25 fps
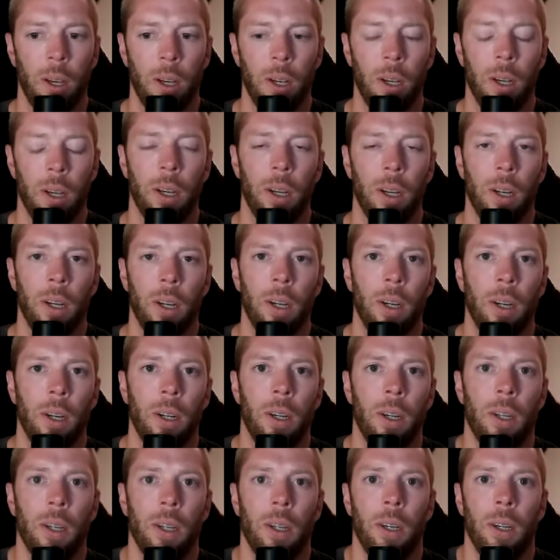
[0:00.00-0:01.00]
uh,
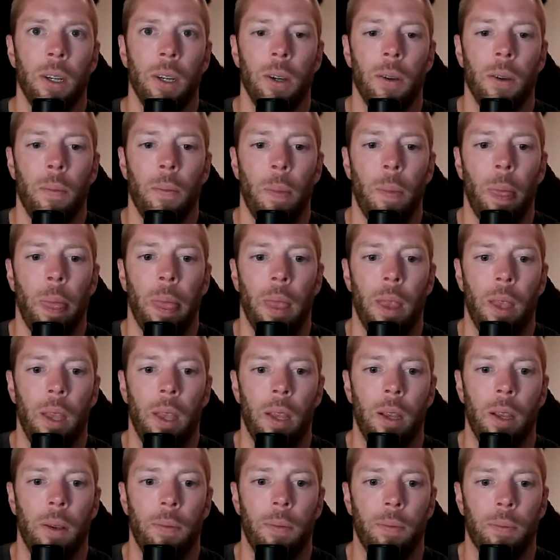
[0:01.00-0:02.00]

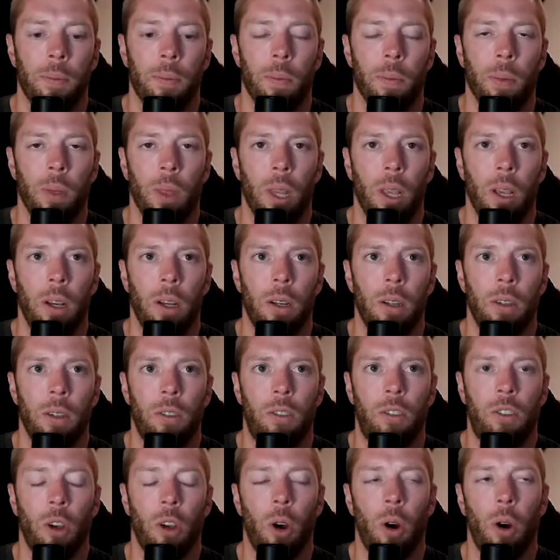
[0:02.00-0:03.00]
contractor so
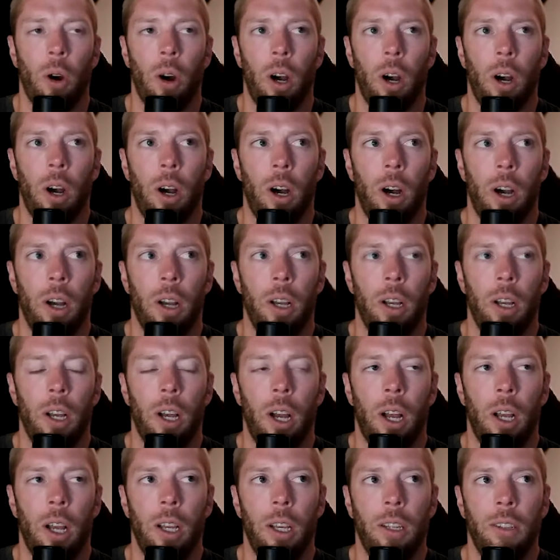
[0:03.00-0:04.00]
so
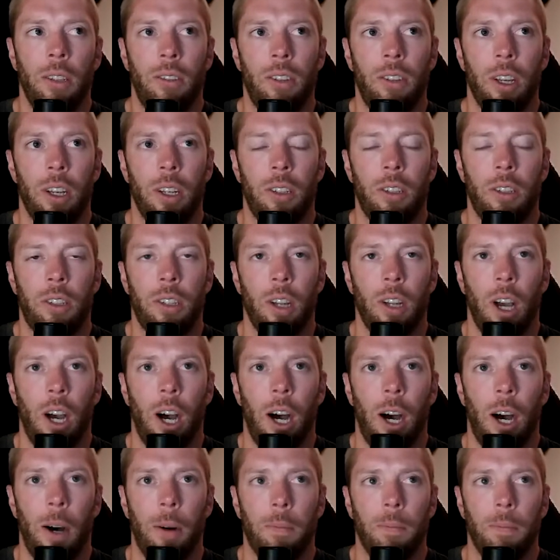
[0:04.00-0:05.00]
is it
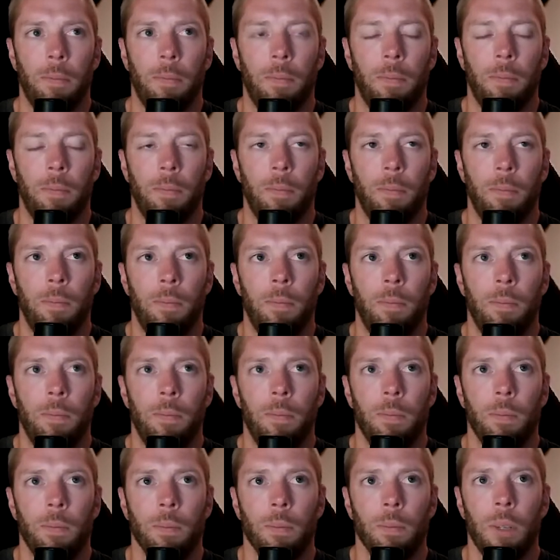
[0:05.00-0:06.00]
um
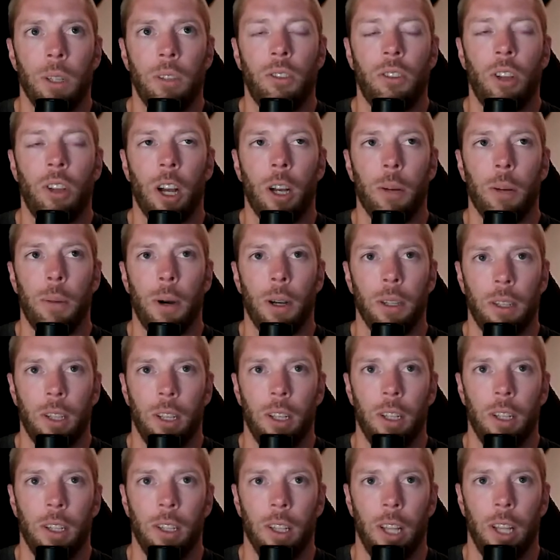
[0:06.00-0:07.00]
let's talk about
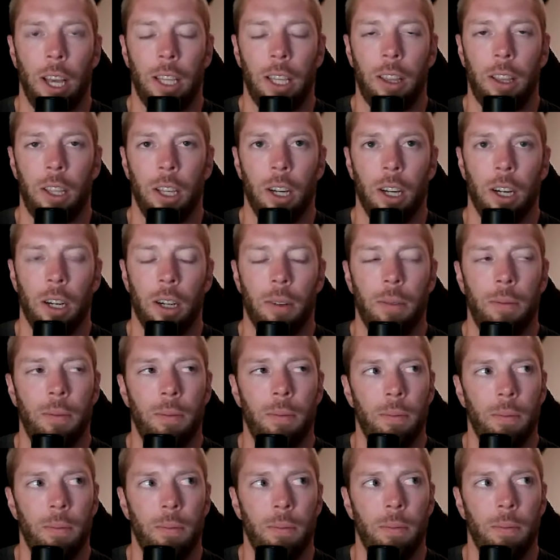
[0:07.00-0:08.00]
the like the
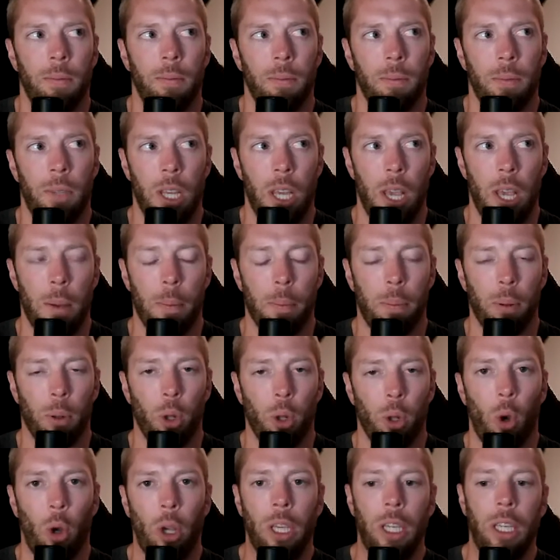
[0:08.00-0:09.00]
the
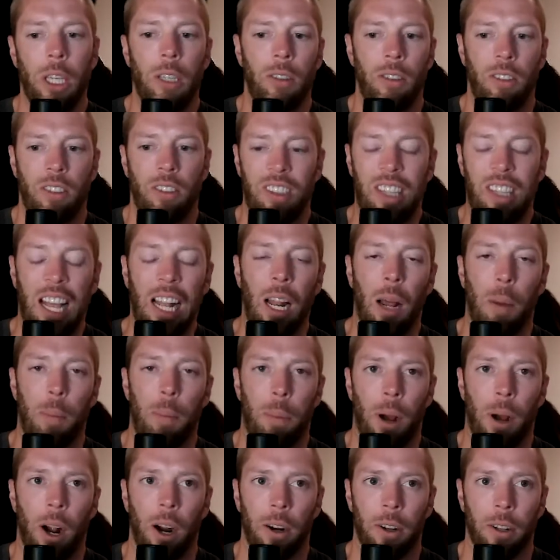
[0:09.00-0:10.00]
employee setup.
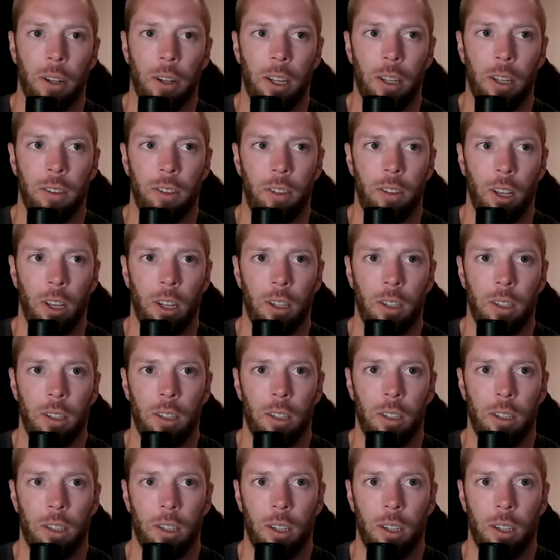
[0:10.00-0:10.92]
Are is it